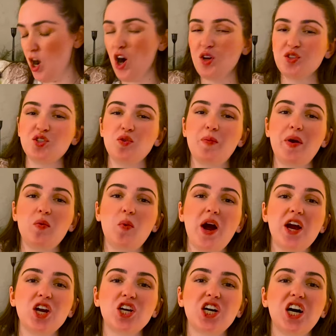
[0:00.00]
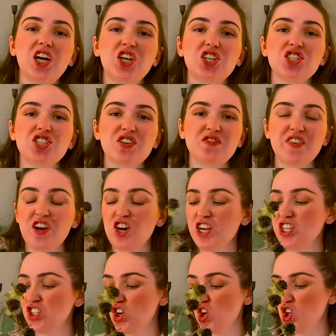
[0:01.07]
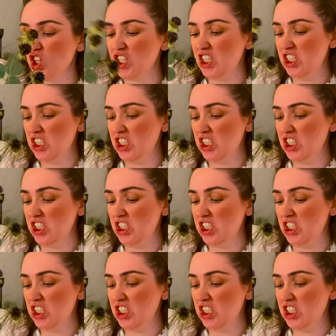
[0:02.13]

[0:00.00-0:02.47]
Also, my wire cutters are very dull.